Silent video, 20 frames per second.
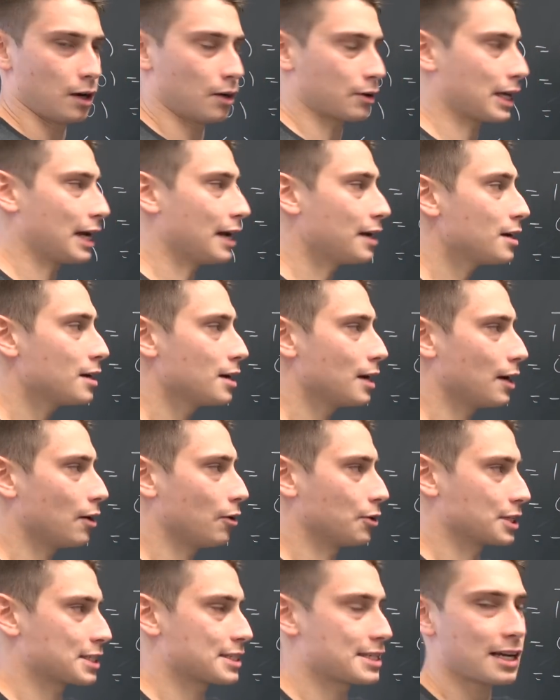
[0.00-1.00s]
Okay,
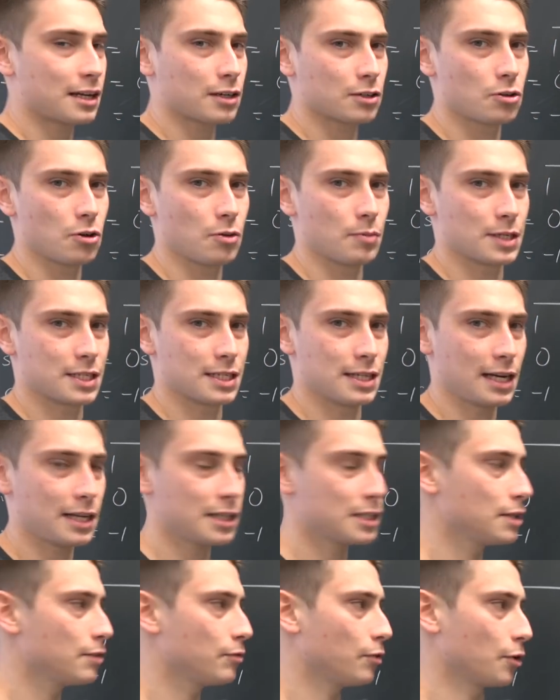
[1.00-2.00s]
on the second term, it's
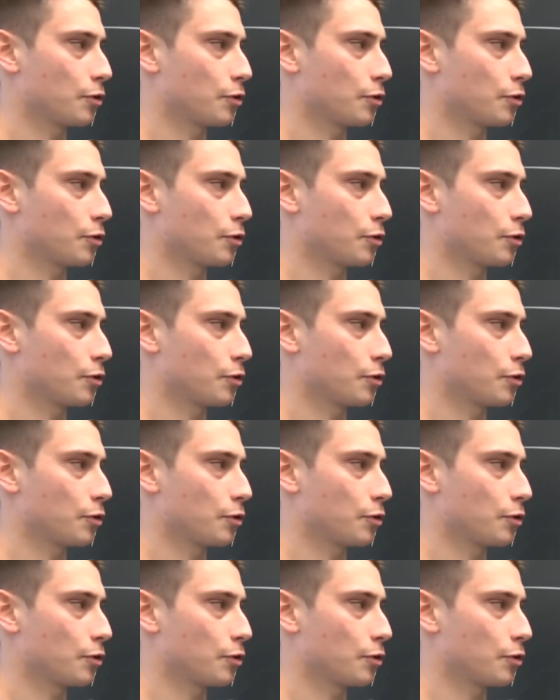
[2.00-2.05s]
negative.